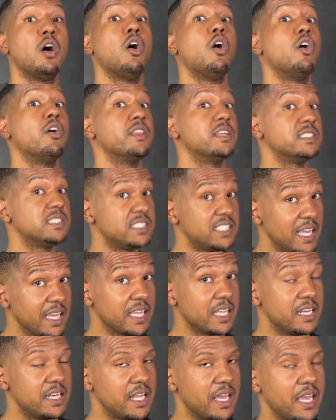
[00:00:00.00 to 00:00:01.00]
On the
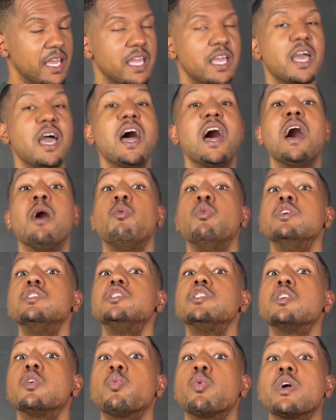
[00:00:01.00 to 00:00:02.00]
second day, I want
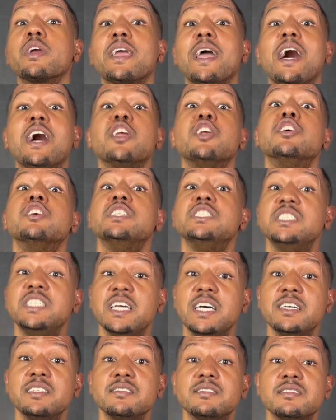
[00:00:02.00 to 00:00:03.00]
you to work out your
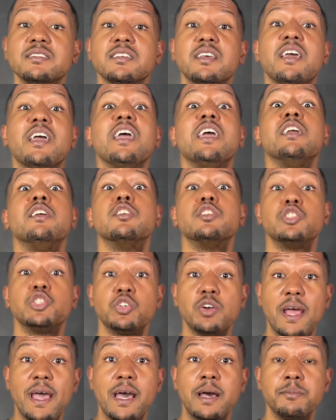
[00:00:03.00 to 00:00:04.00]
chest and your
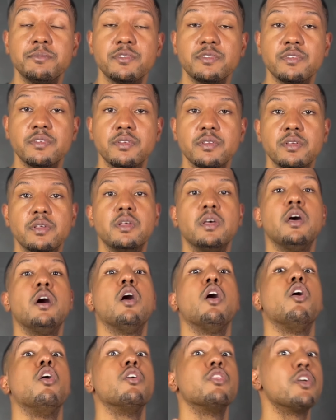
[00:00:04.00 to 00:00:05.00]
traps.
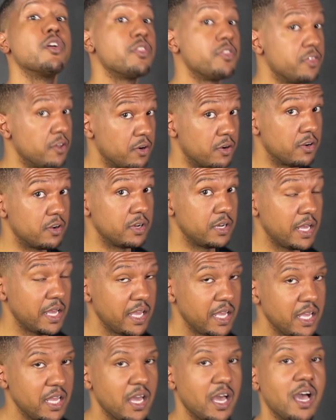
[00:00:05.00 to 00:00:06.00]
On the third
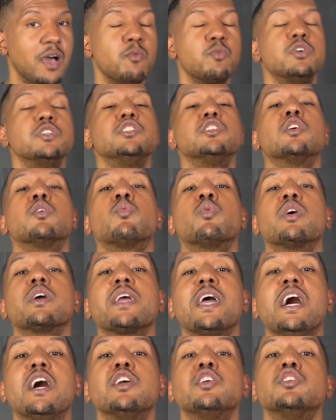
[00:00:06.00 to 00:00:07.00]
day, I want you to work
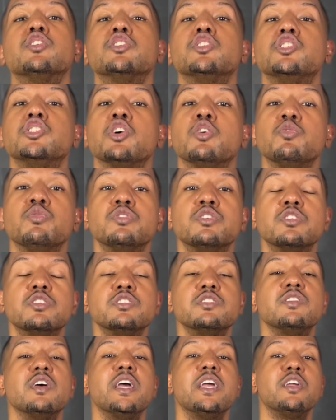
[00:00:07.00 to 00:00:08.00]
out your
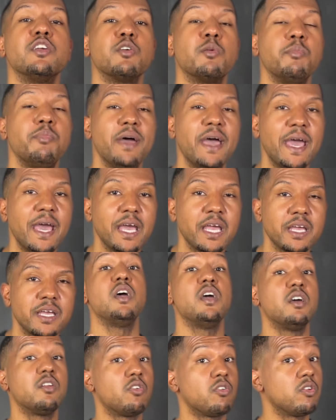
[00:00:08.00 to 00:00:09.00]
shoulders and your back.
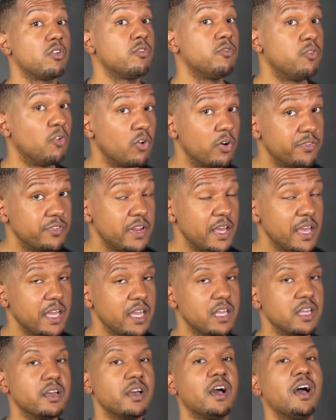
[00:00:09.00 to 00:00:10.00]
And on the fourth
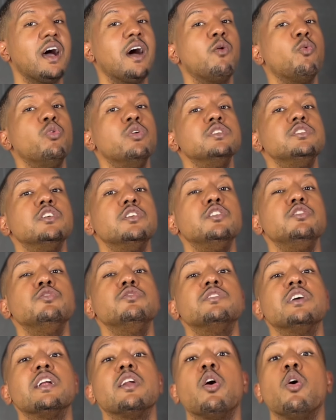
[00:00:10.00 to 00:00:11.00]
day, I want you to use
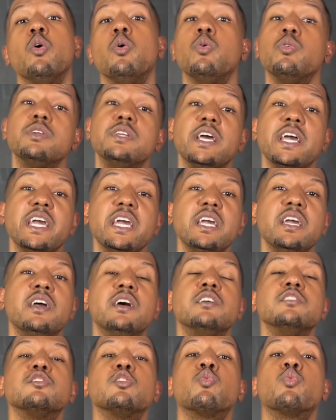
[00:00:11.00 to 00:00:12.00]
that whole day
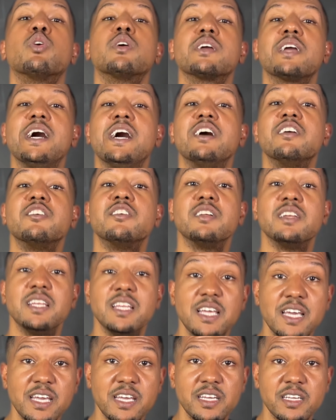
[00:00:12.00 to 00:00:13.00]
to work out your
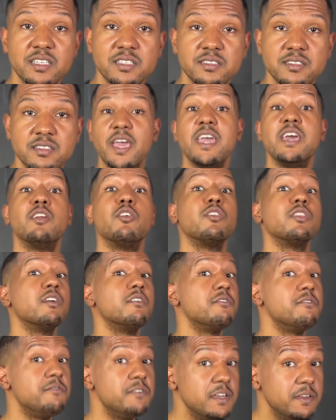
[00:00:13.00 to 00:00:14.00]
legs. And on the
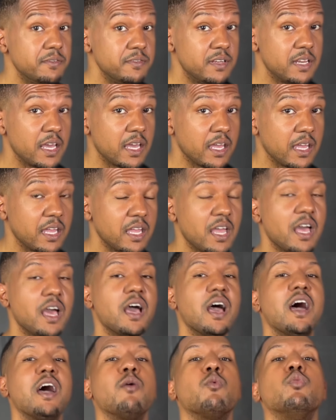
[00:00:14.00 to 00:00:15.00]
fifth day,
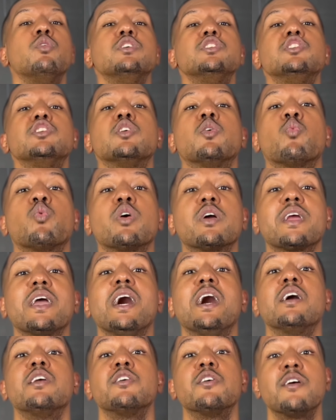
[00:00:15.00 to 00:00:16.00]
I want you to work
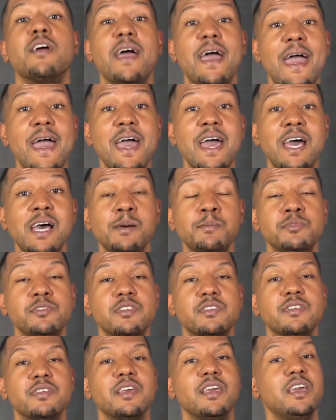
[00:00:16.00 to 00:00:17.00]
out your
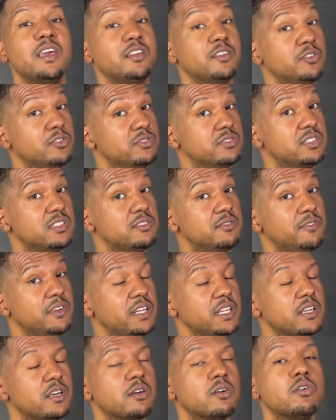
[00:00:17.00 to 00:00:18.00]
abs and use this
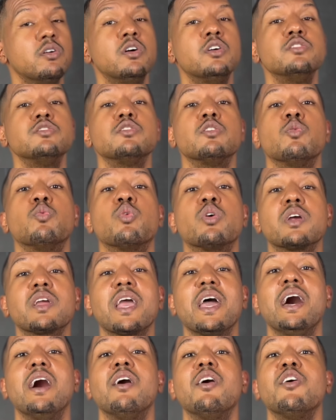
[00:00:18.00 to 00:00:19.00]
video to work
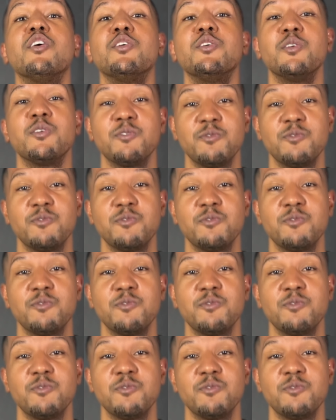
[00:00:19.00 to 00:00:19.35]
out your